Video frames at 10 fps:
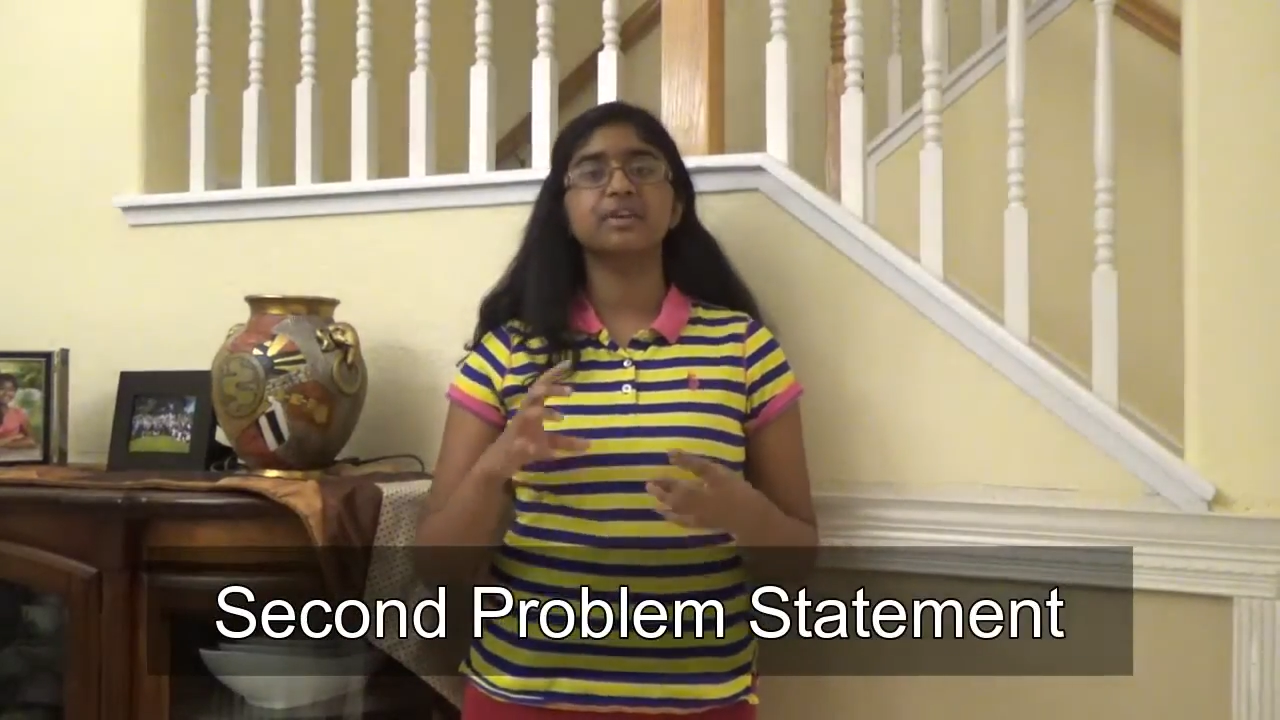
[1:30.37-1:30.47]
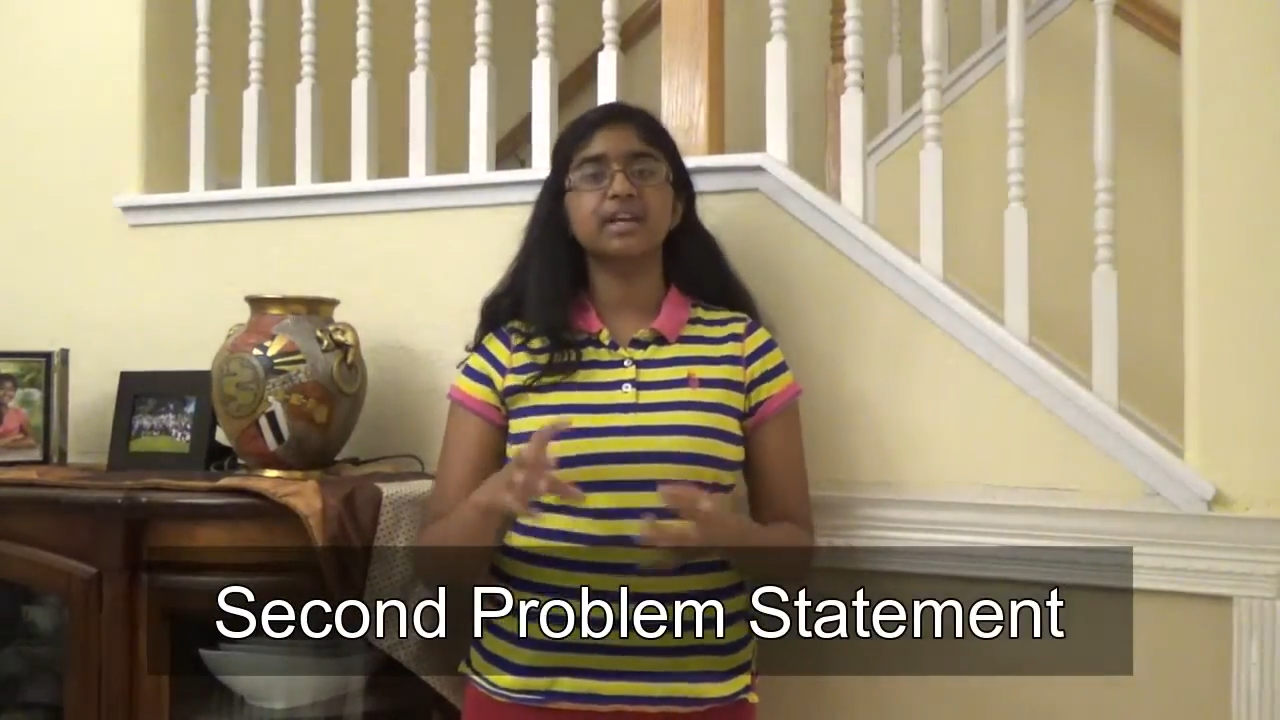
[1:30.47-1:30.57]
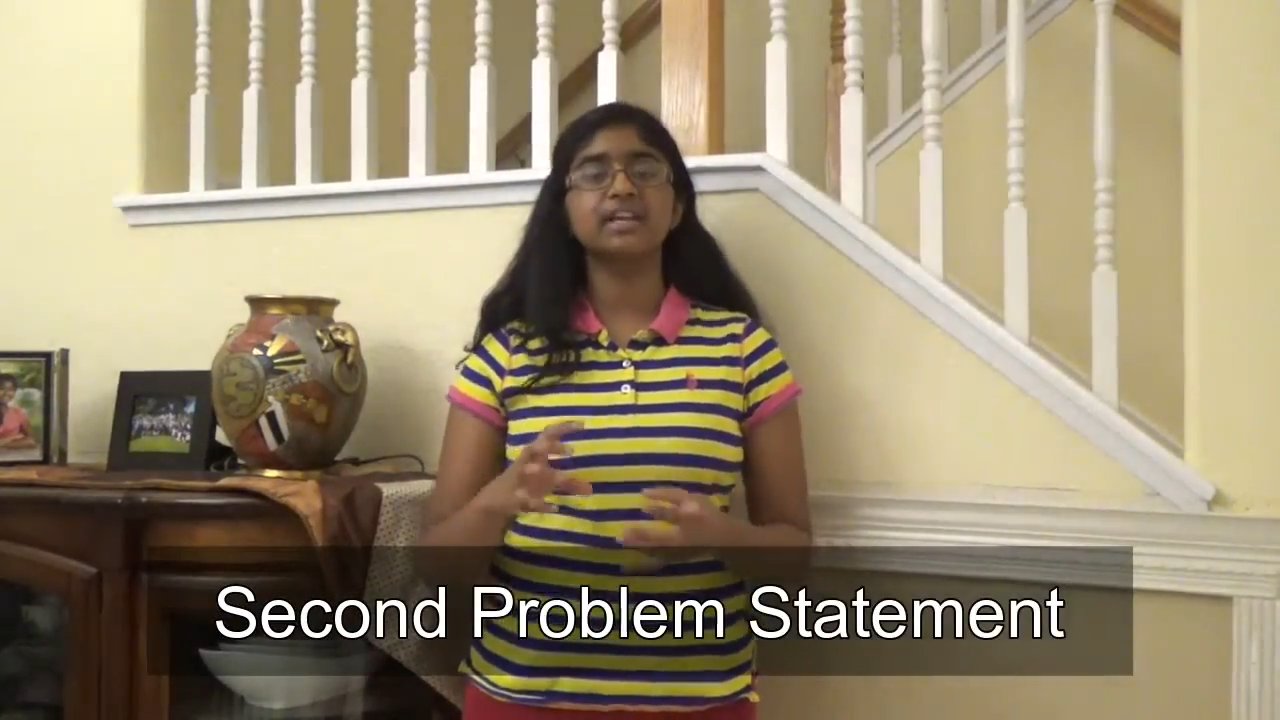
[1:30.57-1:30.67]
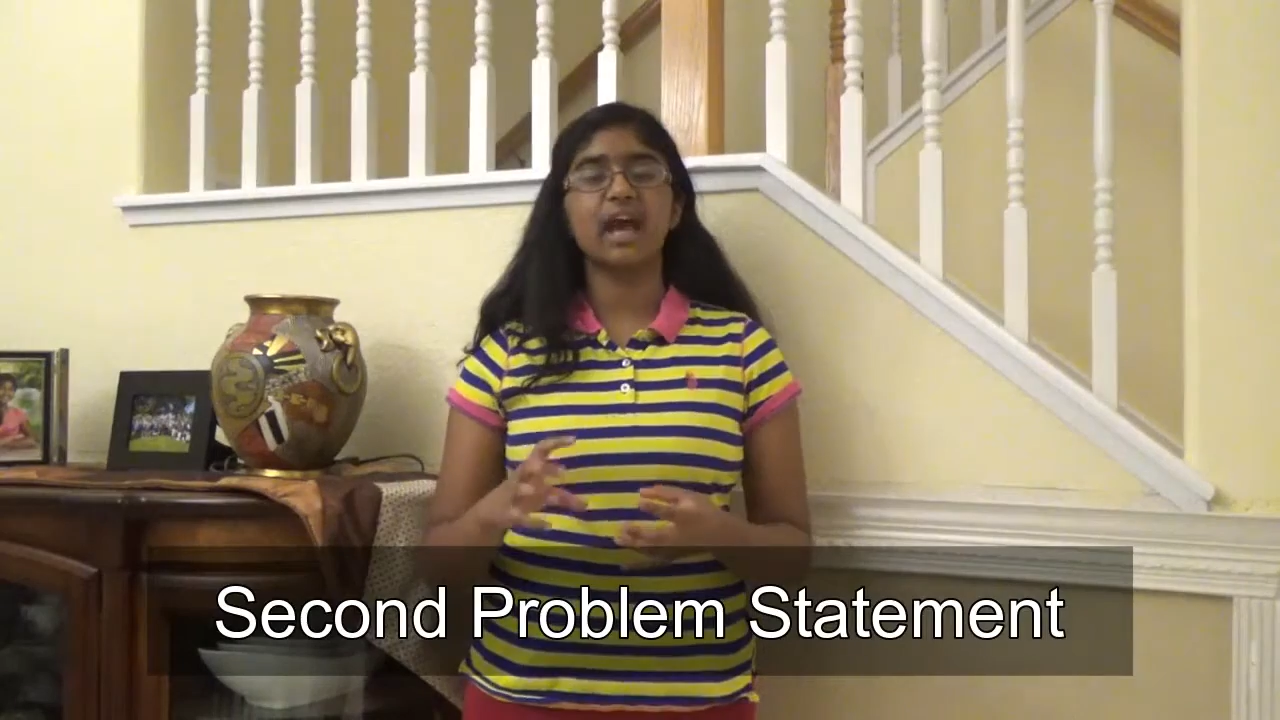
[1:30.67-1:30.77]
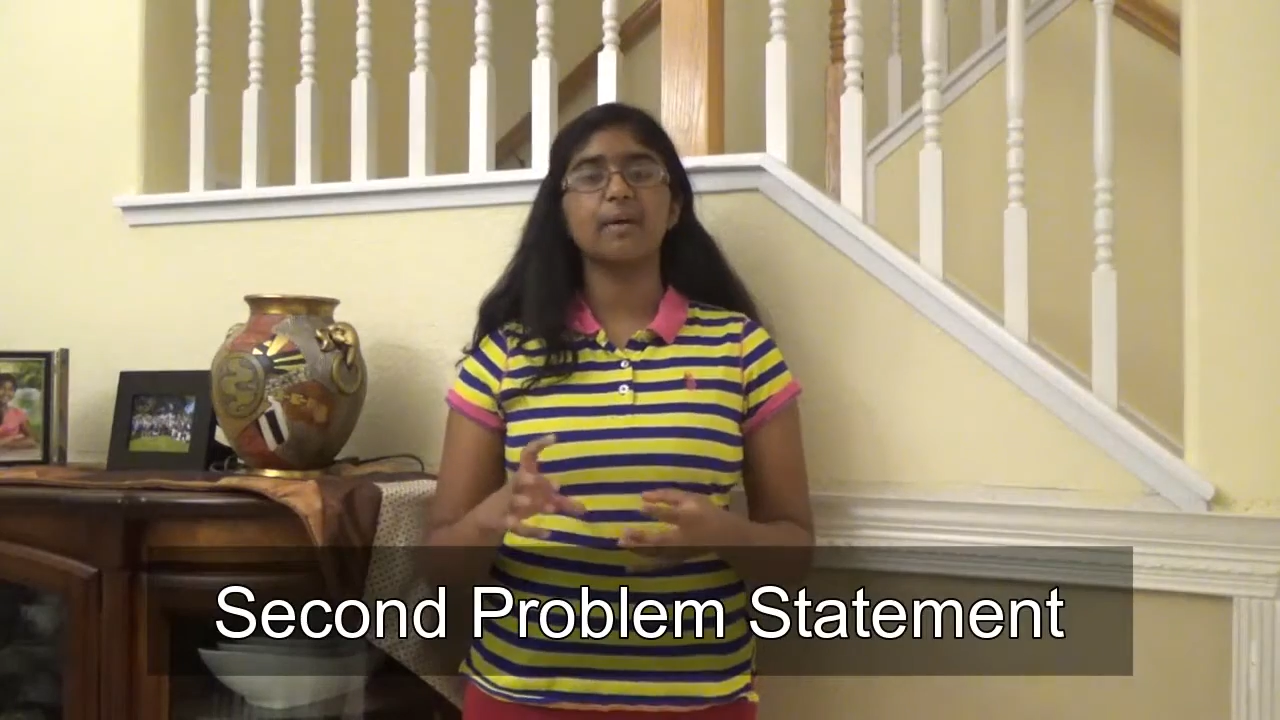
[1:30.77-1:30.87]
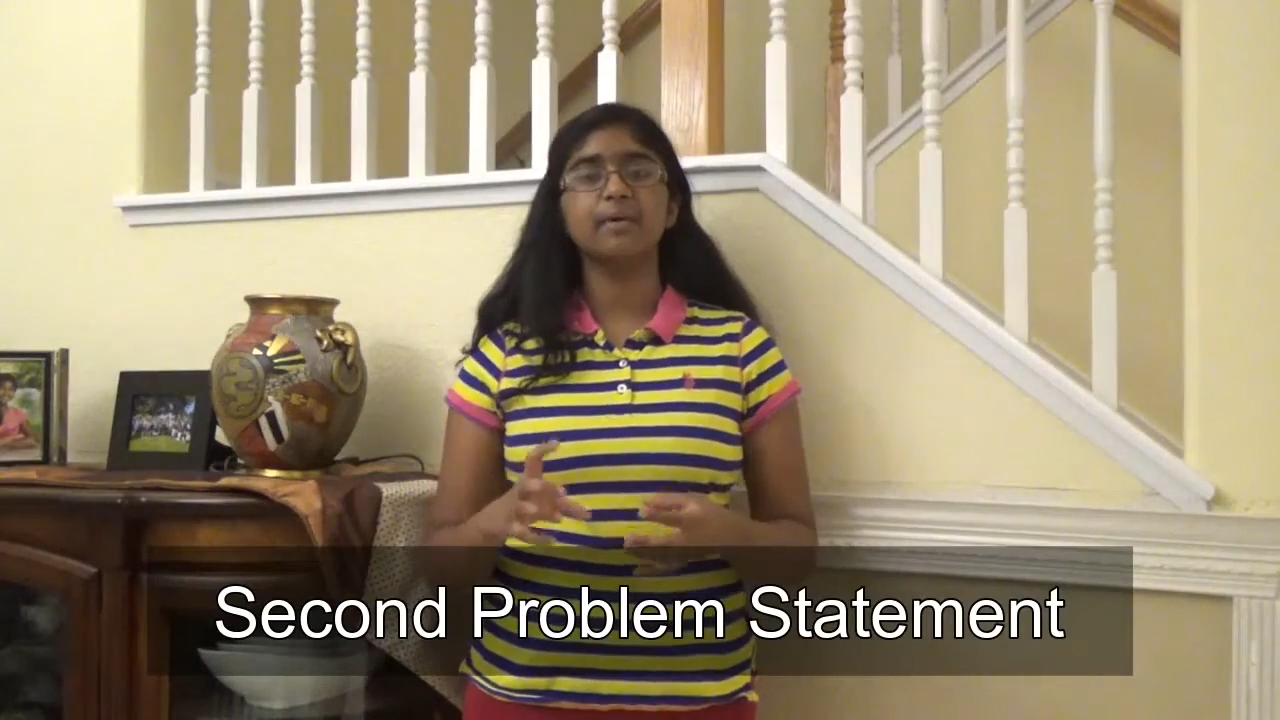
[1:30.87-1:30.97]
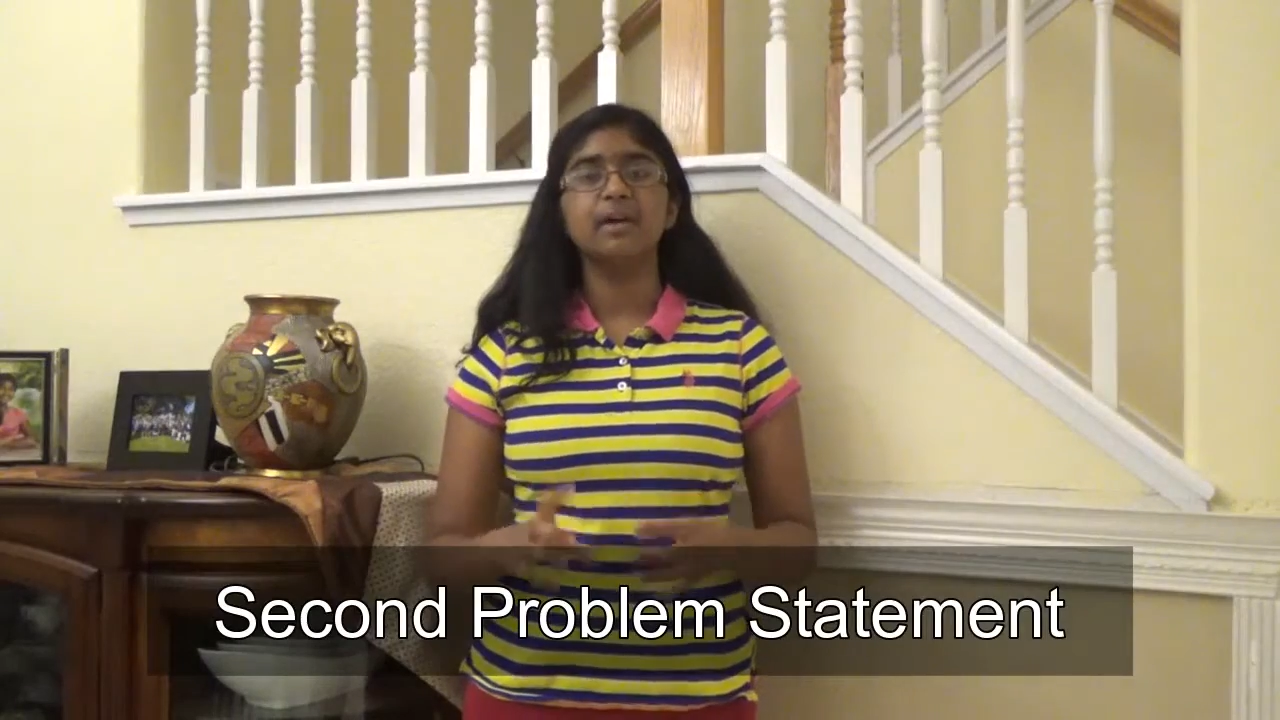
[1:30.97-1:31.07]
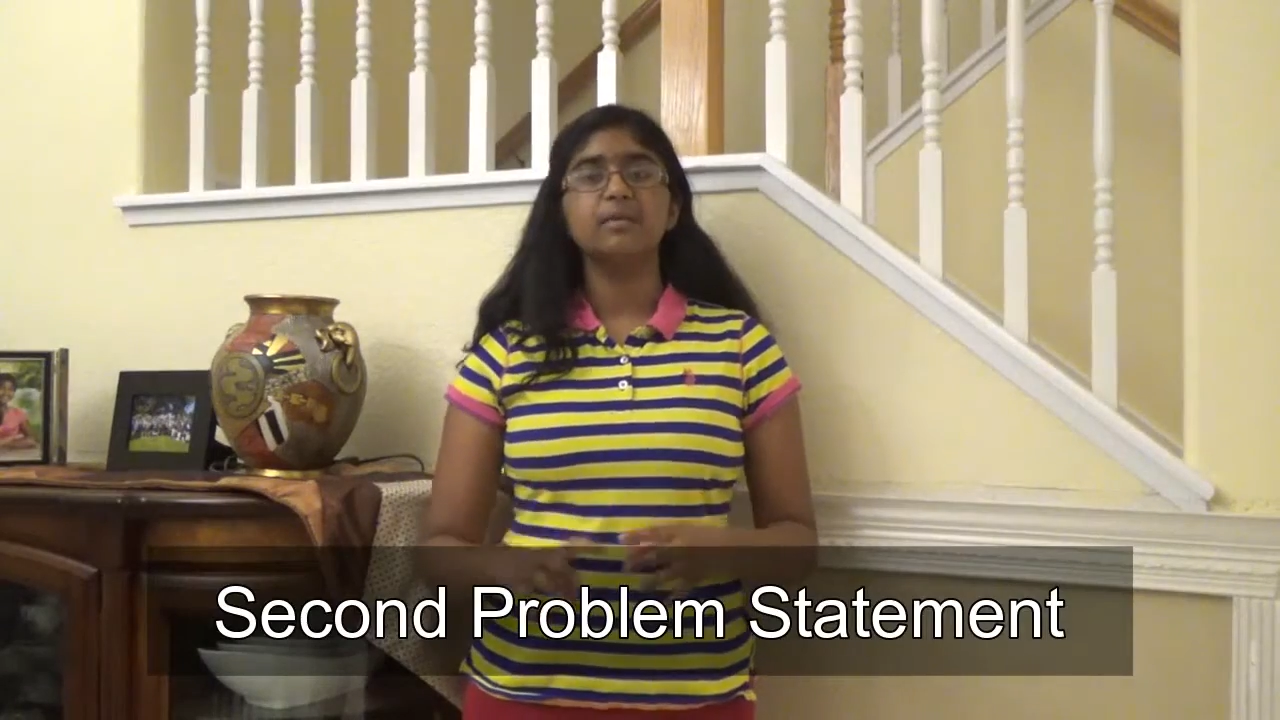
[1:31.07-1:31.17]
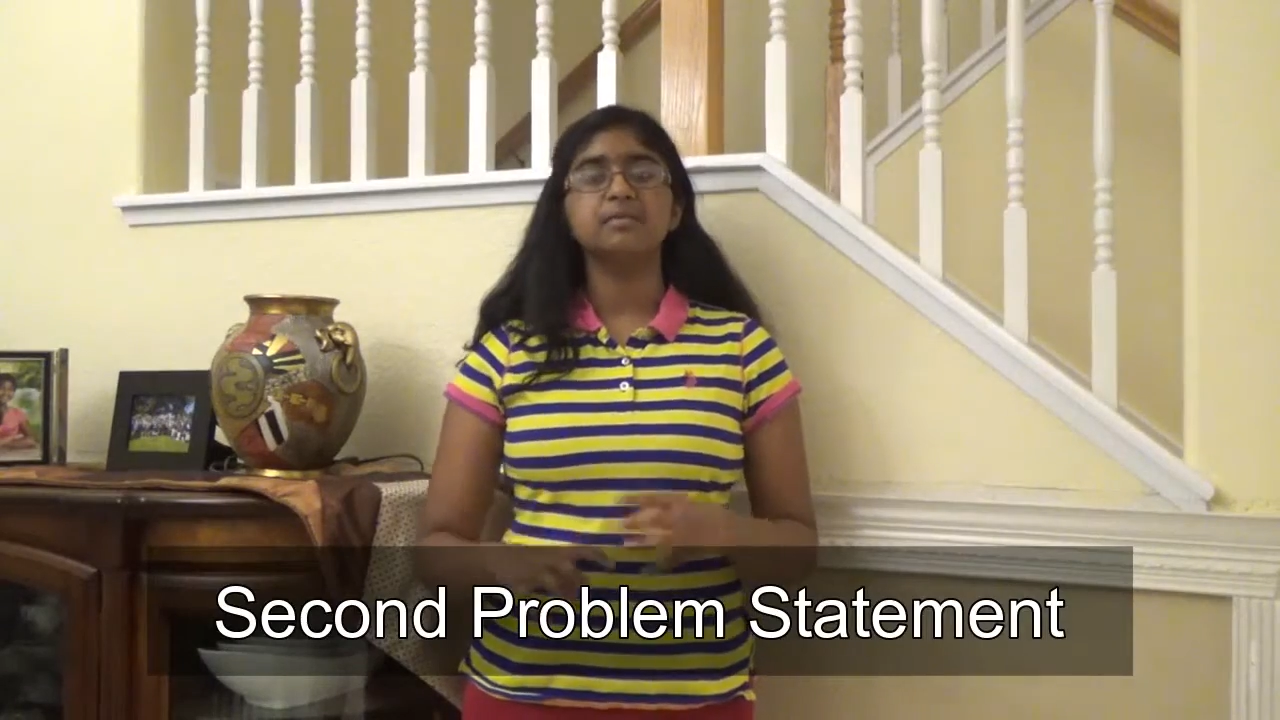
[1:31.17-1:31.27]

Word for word: great gap